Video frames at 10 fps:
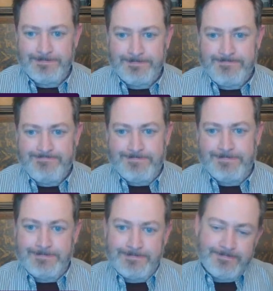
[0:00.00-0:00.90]
they are just
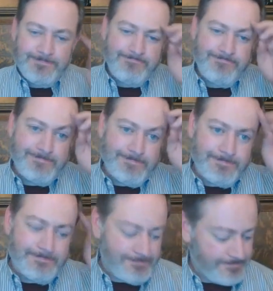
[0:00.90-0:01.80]
beautiful.
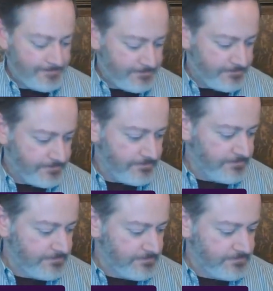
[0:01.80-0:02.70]
And they would
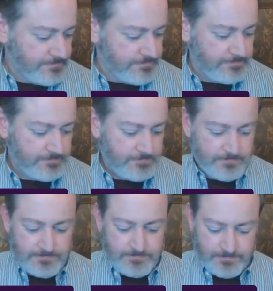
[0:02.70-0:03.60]
bring the best
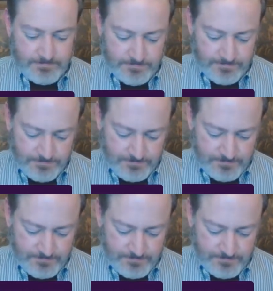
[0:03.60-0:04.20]
food too.